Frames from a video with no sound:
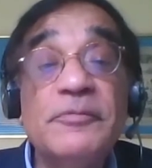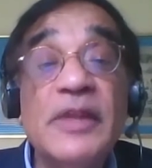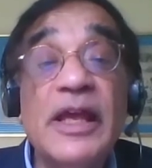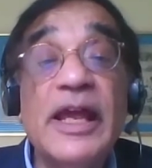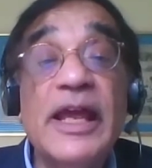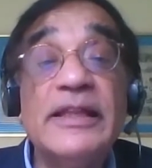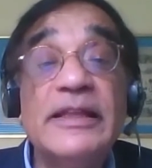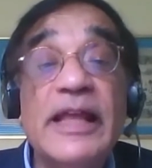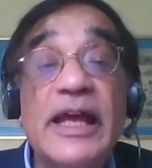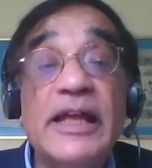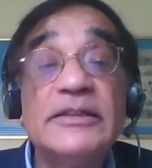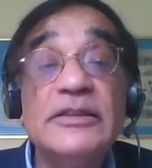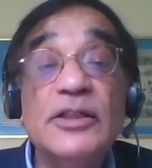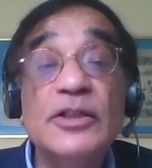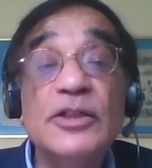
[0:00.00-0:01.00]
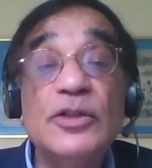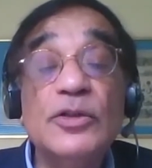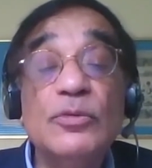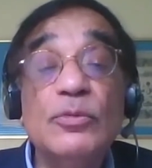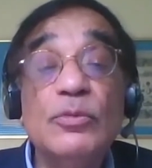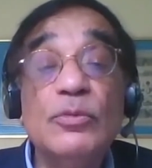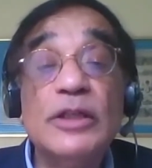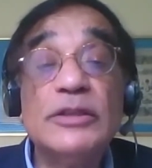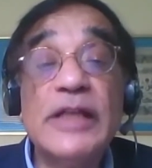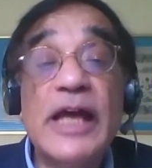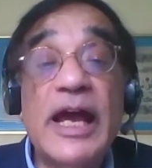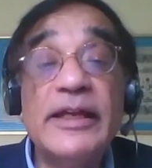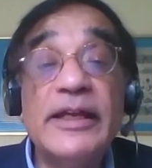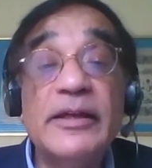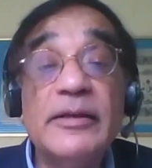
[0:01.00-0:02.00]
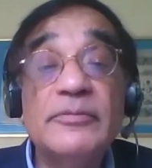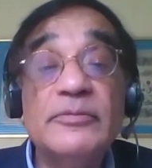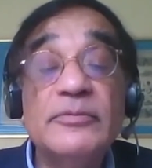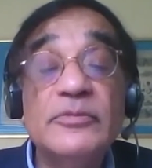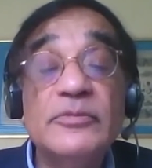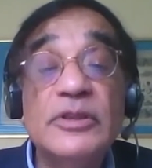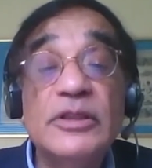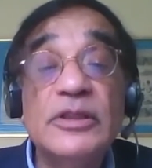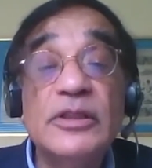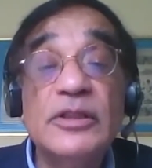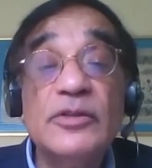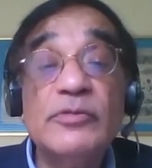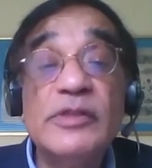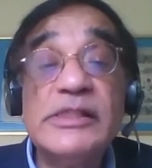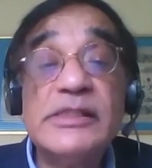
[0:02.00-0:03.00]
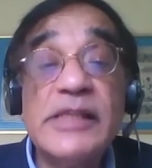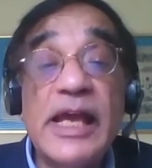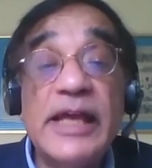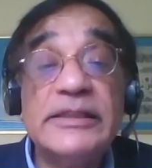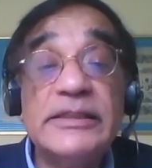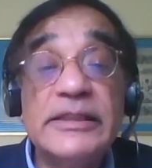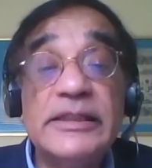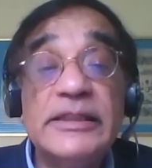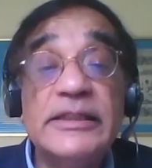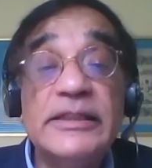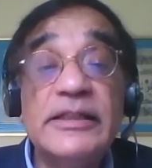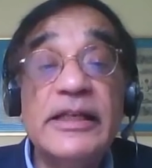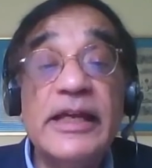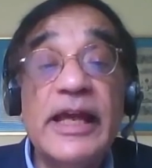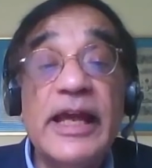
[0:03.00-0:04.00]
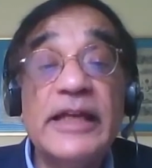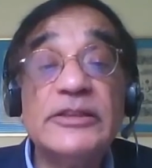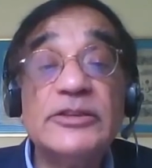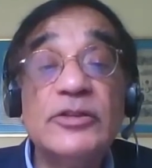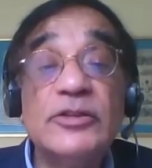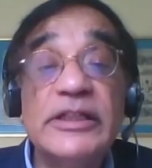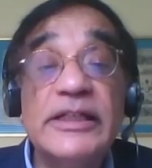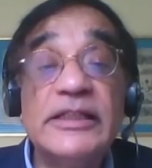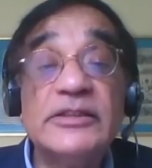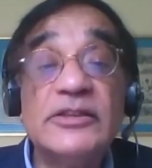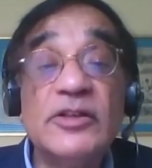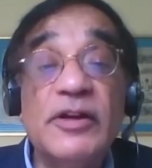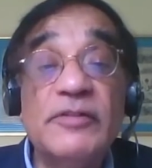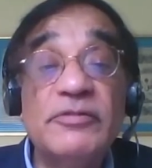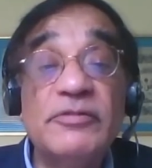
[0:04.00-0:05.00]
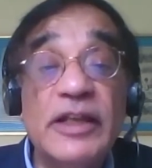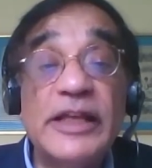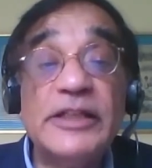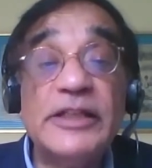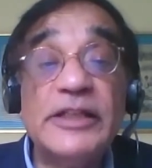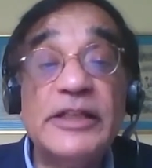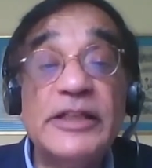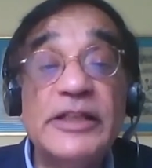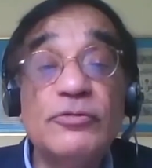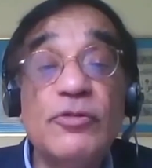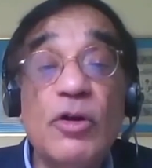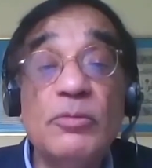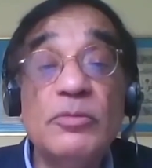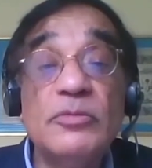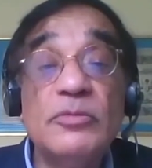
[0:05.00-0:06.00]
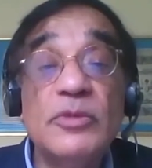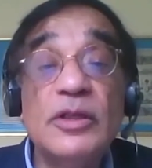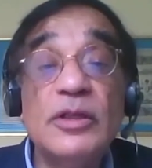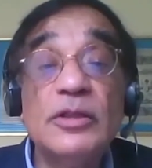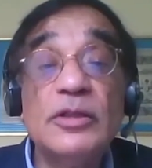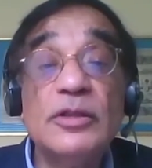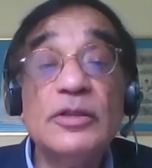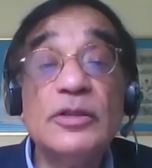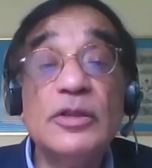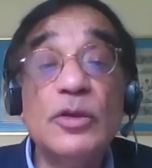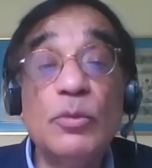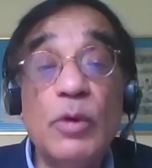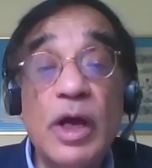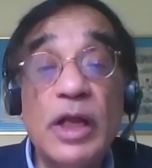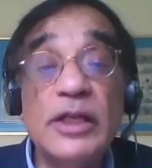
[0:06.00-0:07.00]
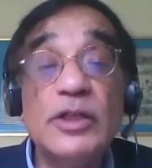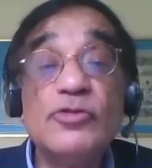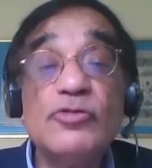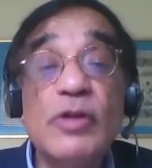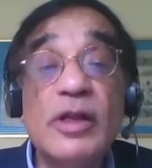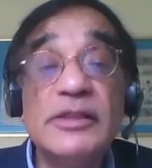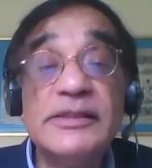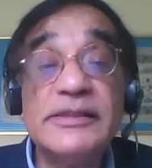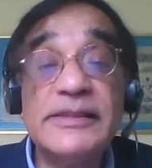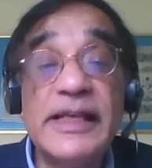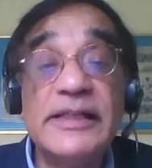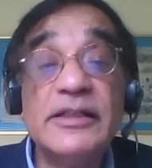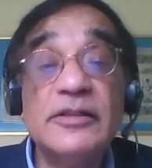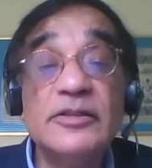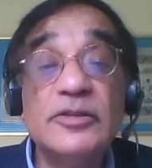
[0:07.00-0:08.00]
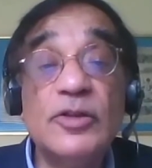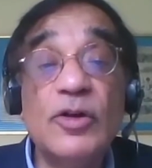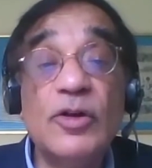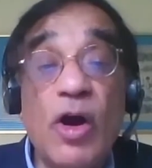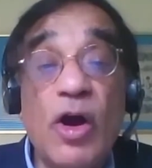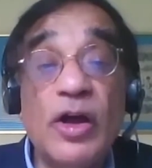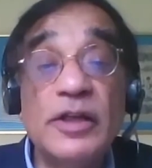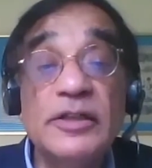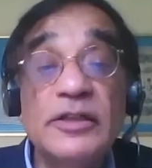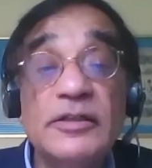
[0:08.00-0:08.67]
And that what I am reciting actually is a revelation from the one transcendent God.